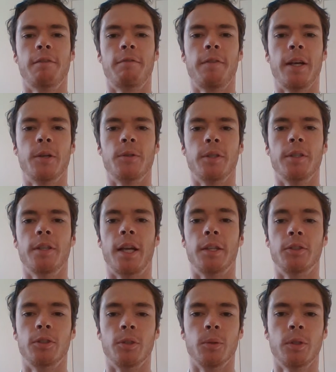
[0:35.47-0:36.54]
founded
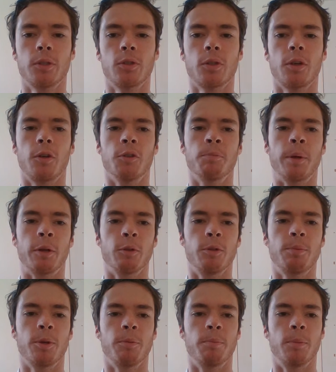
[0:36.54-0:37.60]
and still controlled by
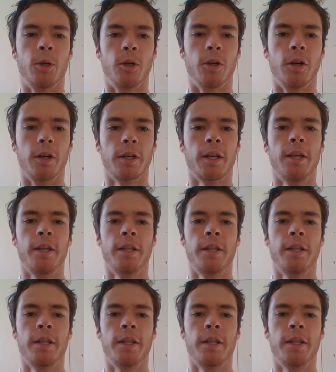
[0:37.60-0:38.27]
Rupert Murdoch,